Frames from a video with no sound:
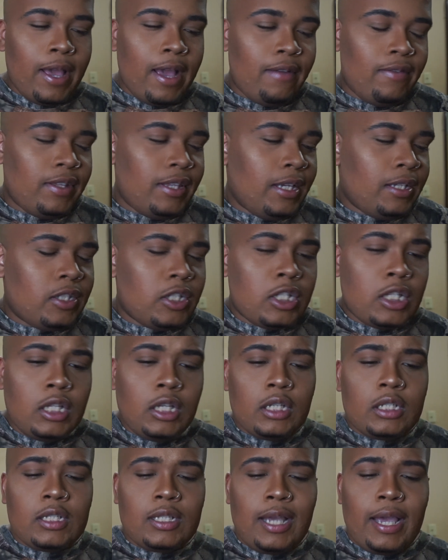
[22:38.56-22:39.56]
everything just
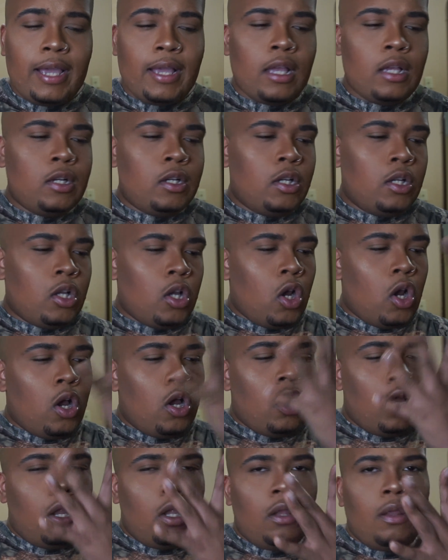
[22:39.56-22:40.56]
looks like
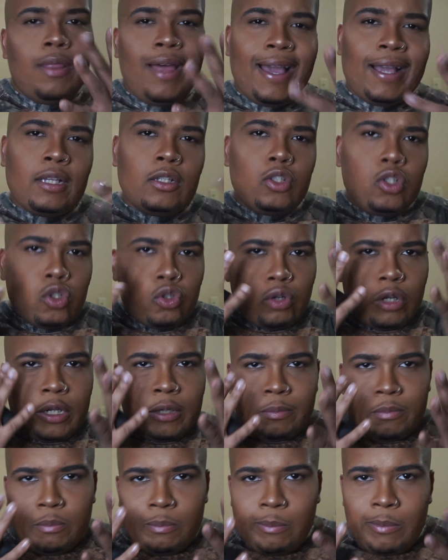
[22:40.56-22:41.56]
drip
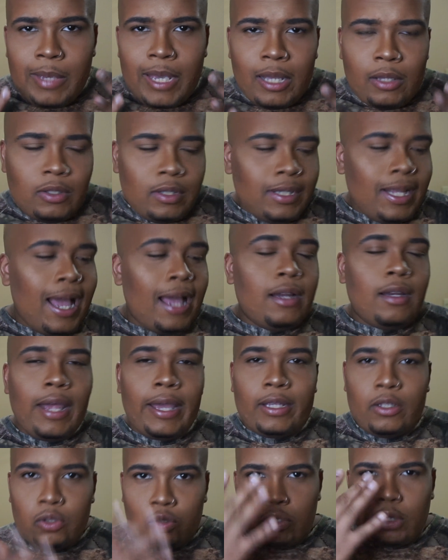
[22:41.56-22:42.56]
melt, not
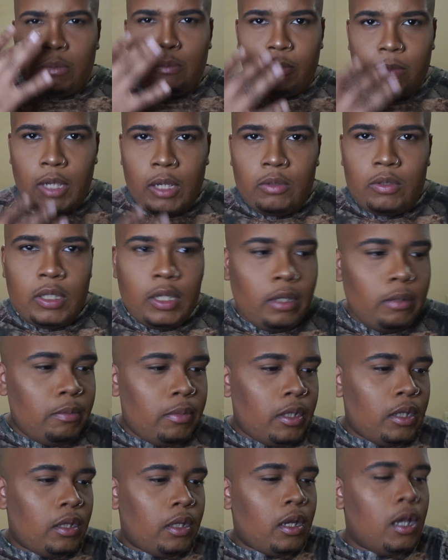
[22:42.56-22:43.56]
like drip melted,
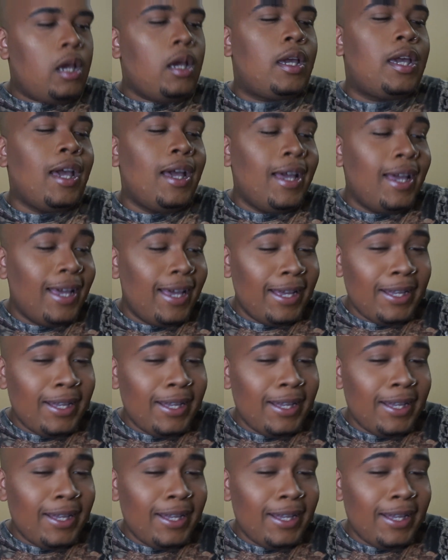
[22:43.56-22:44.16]
but like